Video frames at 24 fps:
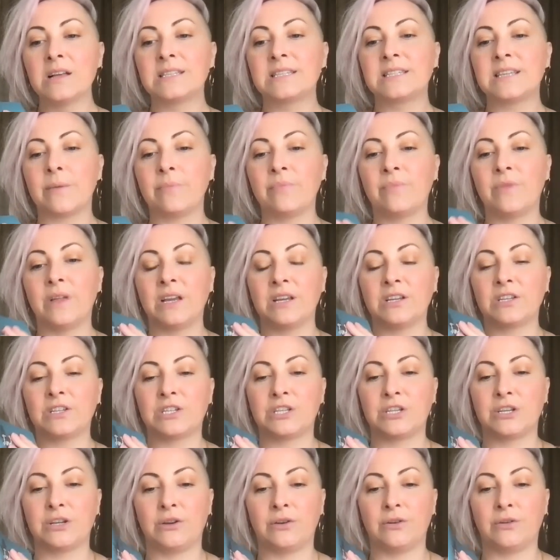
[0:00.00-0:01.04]
something
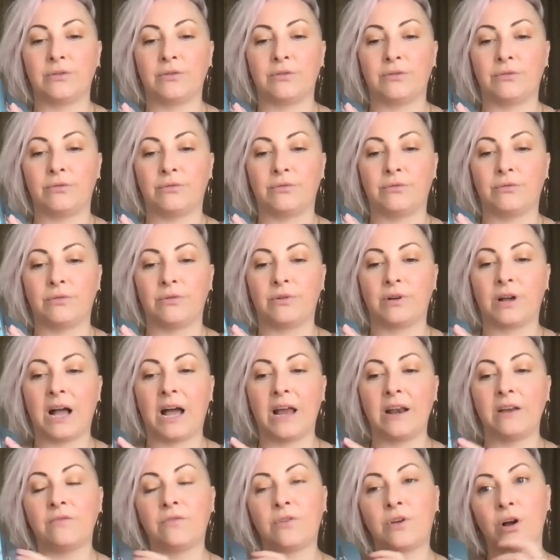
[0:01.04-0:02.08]
to
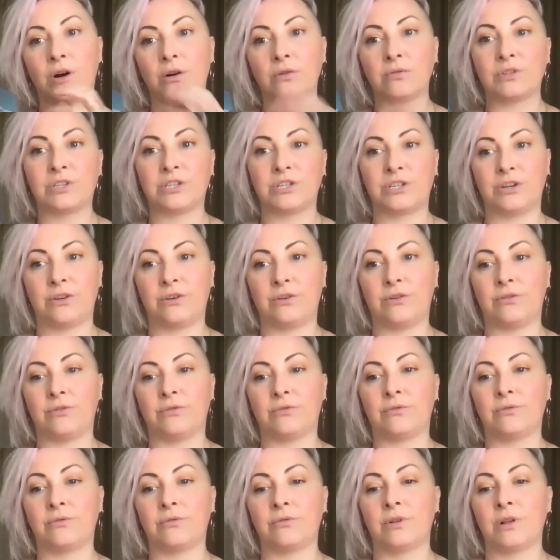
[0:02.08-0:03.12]
kind of go
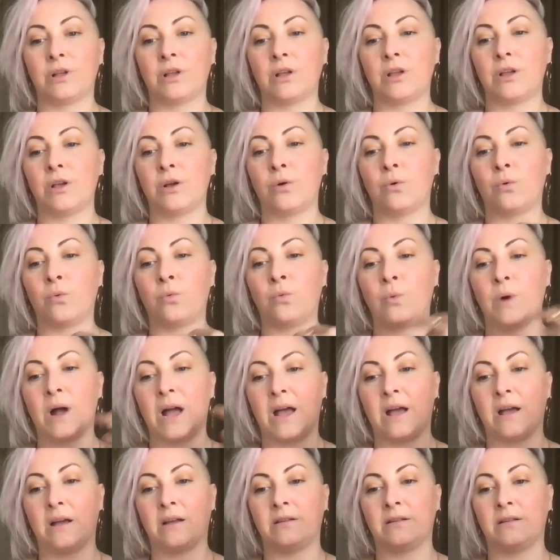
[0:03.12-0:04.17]
to
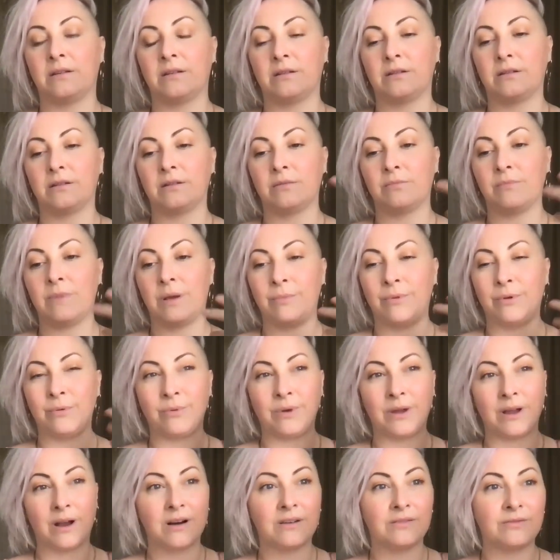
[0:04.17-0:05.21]
when maybe
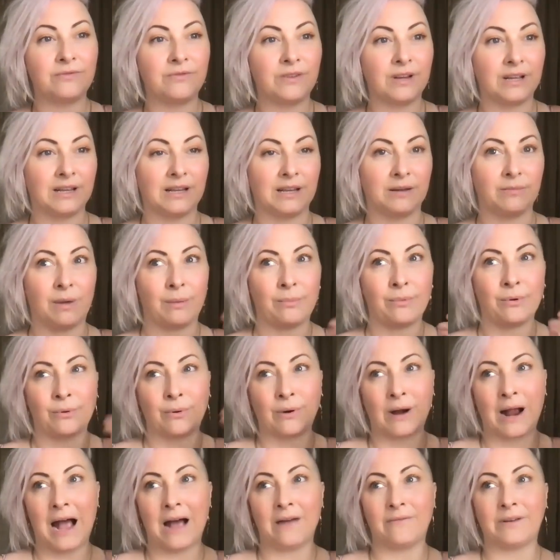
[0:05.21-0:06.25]
we are feeling, maybe we're
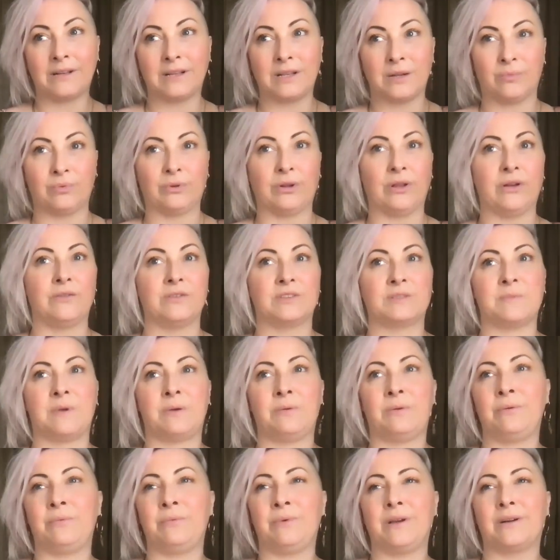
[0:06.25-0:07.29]
having the blues,
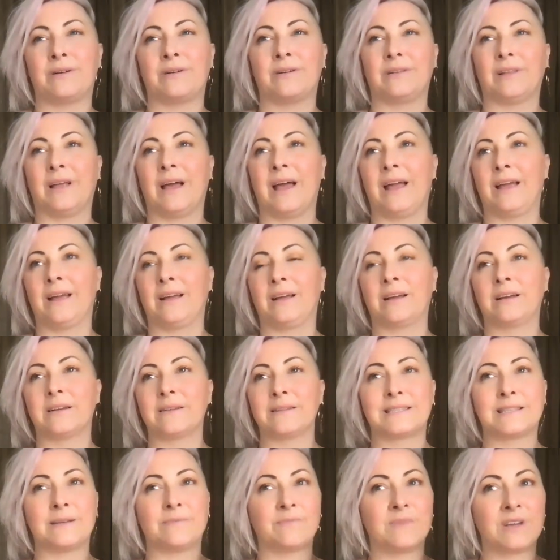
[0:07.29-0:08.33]
maybe we are like,
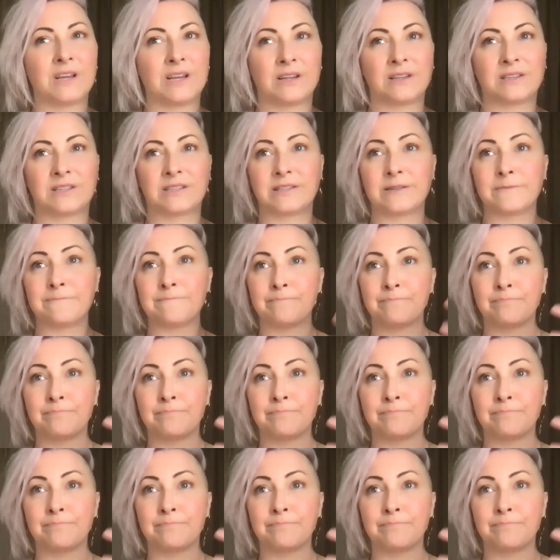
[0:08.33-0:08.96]
something's